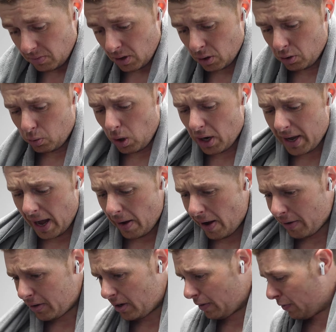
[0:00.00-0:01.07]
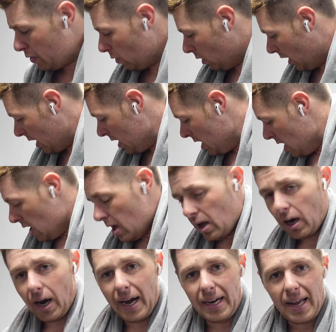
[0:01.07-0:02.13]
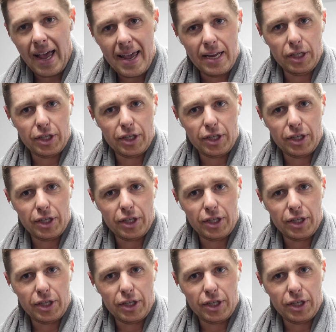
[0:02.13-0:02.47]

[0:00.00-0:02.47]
Good workout. How did I fuel it? I had 8